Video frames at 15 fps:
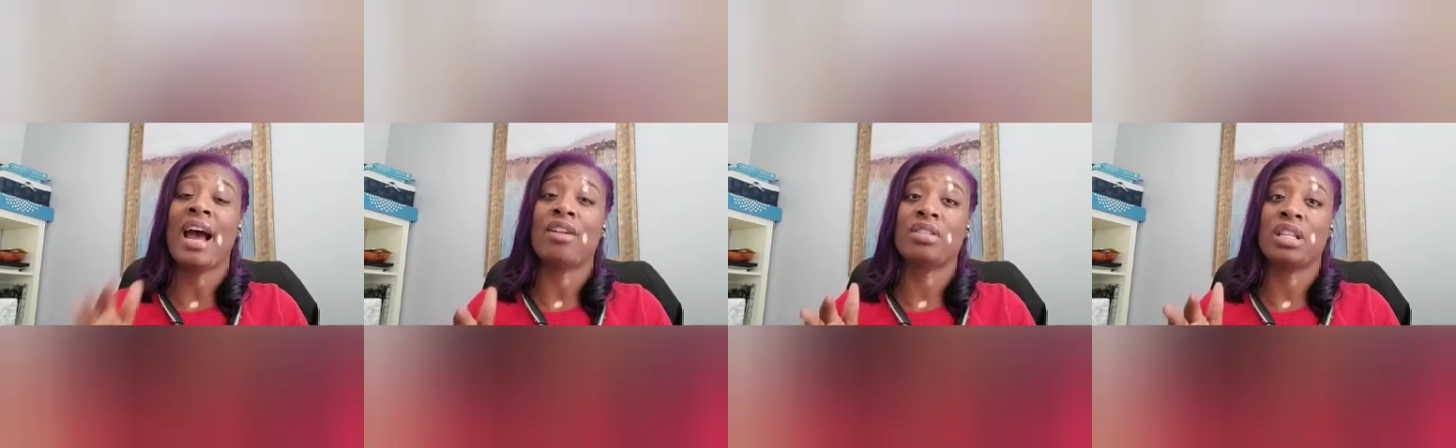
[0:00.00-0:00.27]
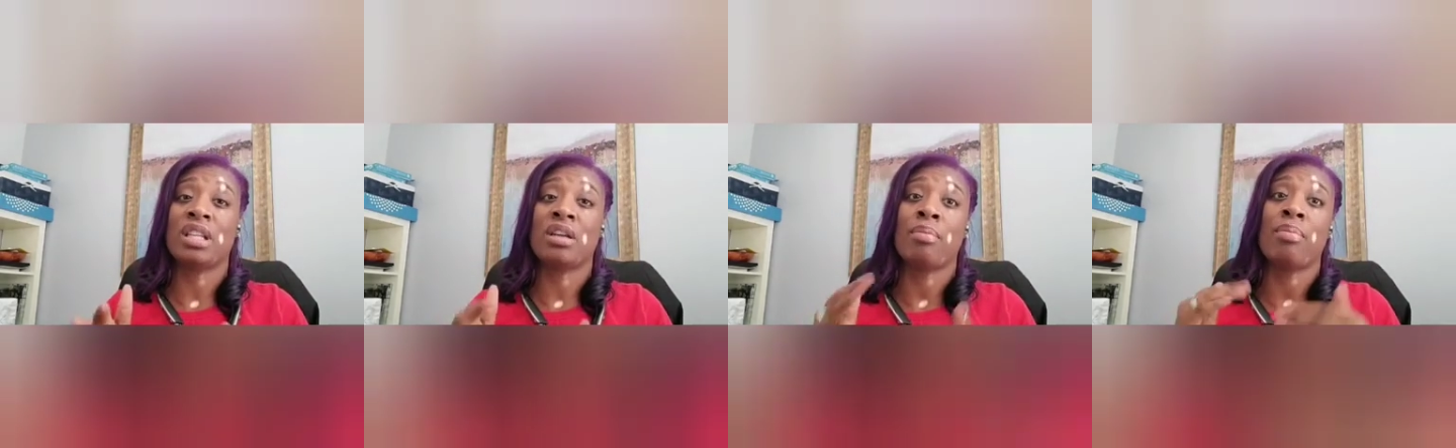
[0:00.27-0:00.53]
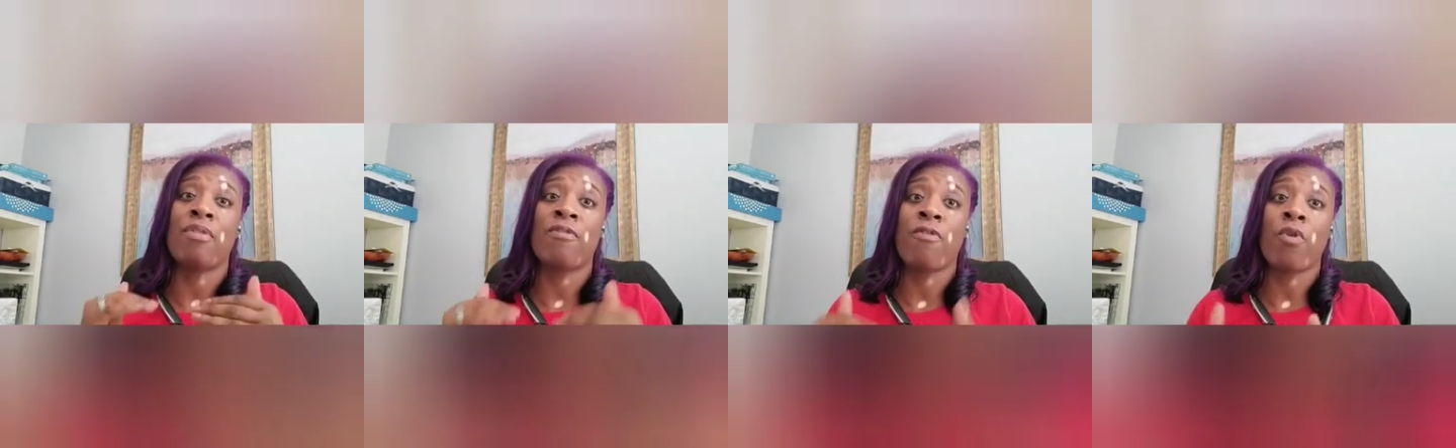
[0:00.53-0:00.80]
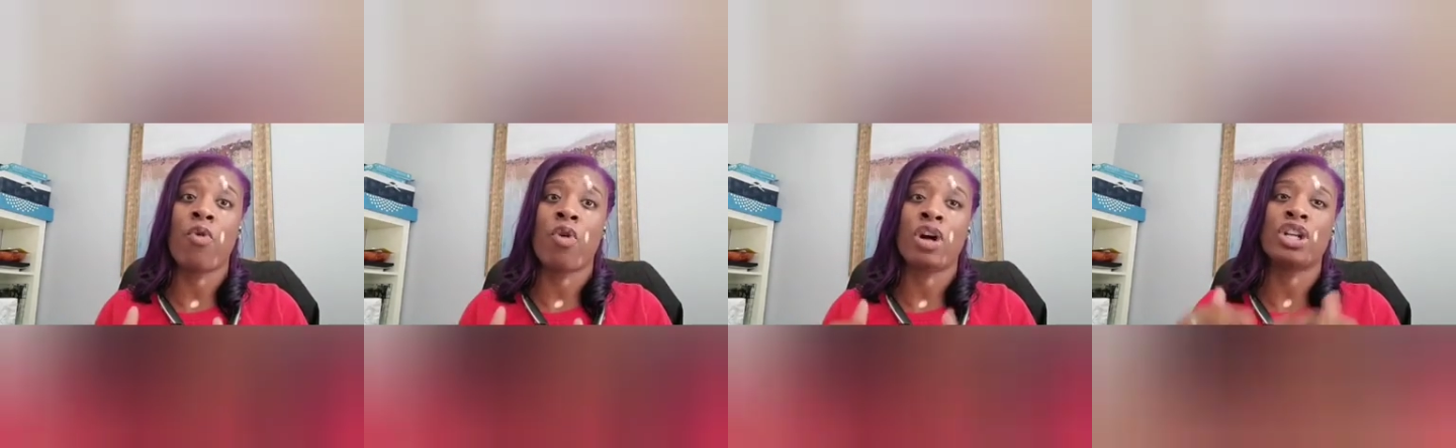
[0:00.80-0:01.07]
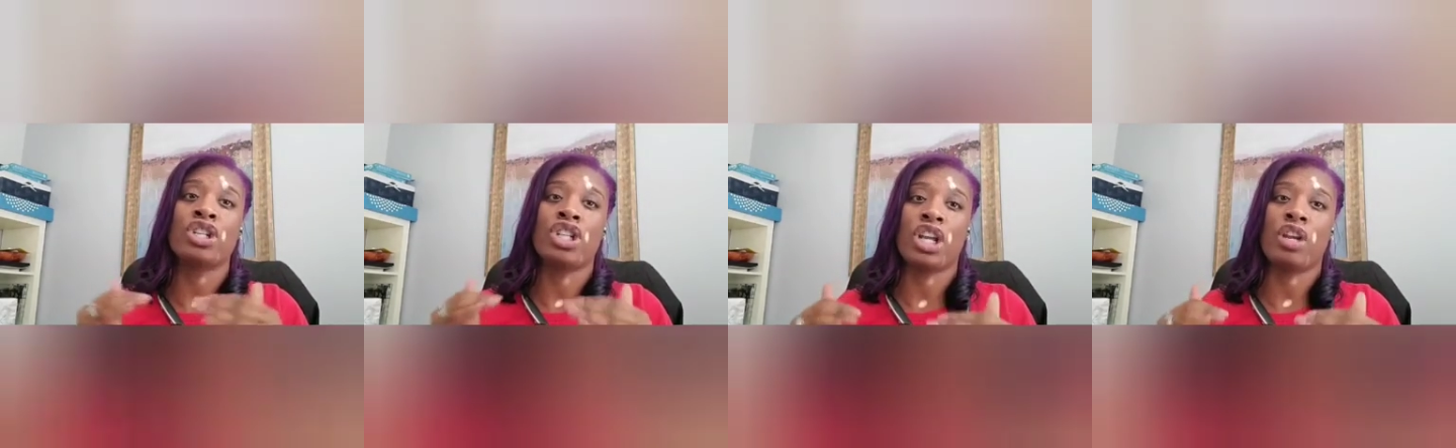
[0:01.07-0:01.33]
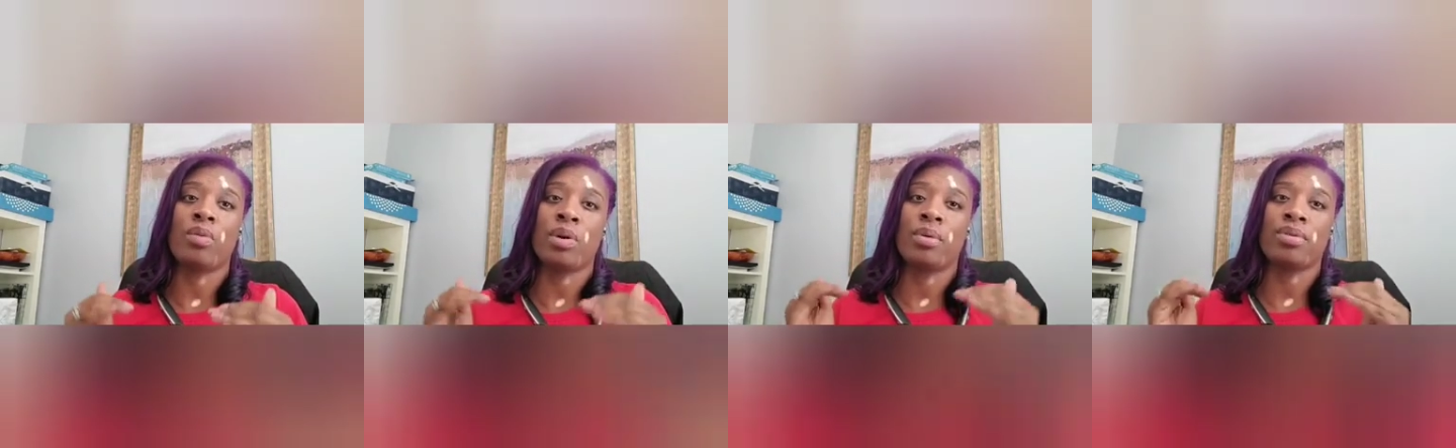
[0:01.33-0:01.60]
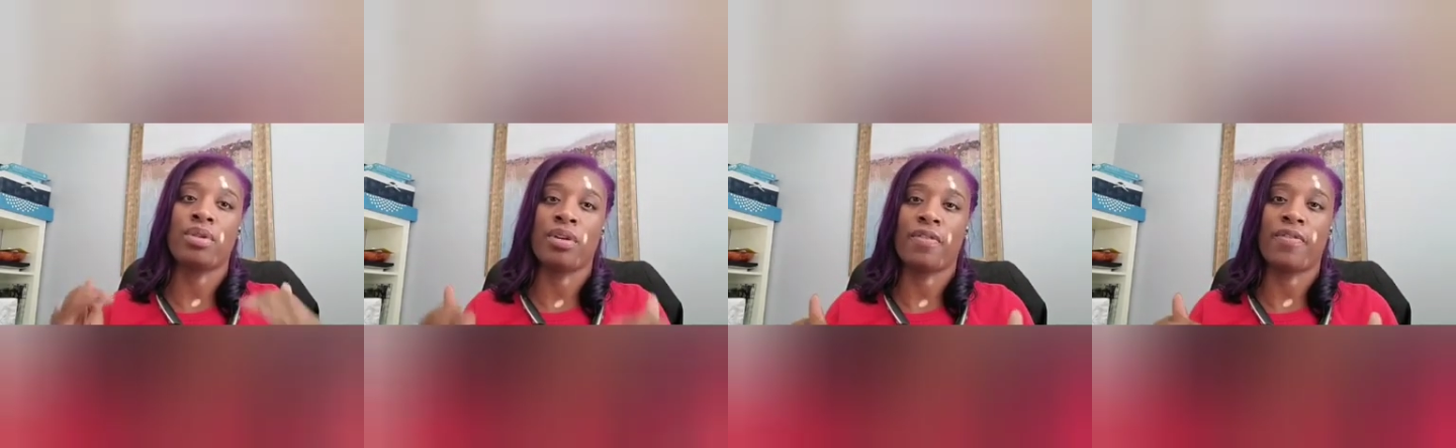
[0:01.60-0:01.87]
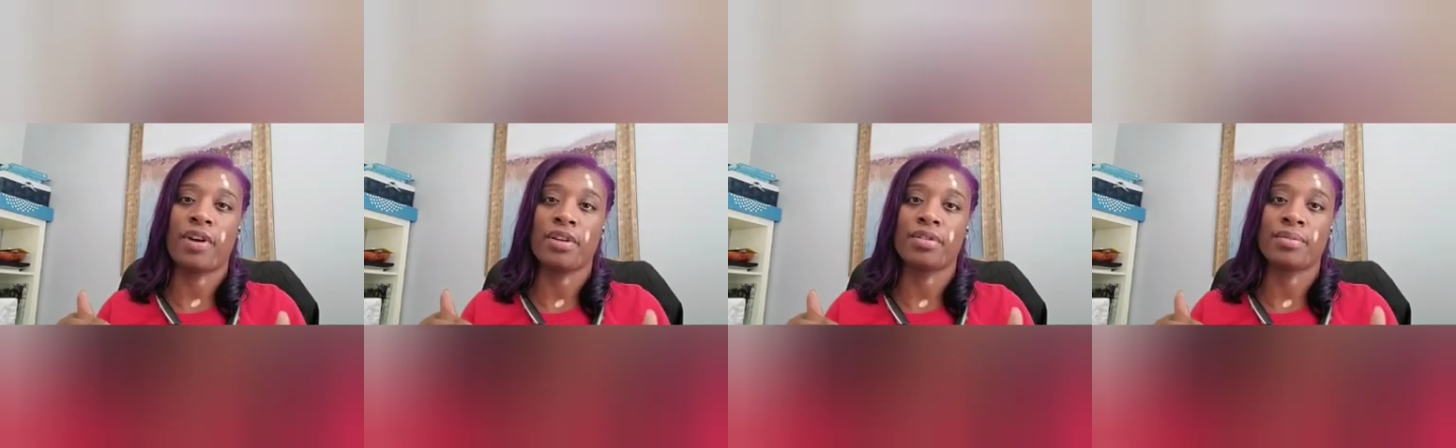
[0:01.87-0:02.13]
out to them before January
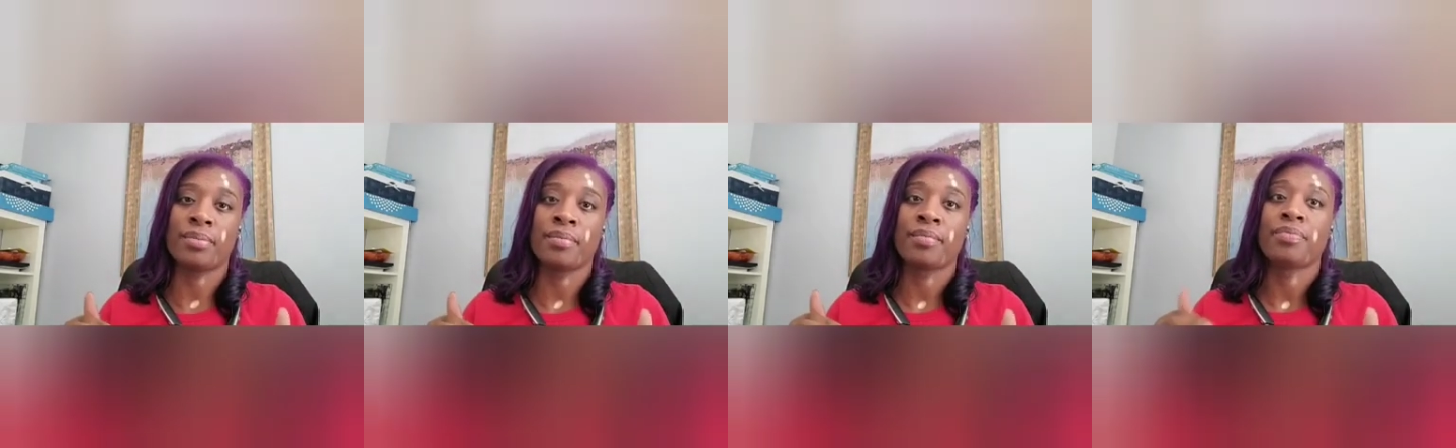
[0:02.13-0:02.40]
31st.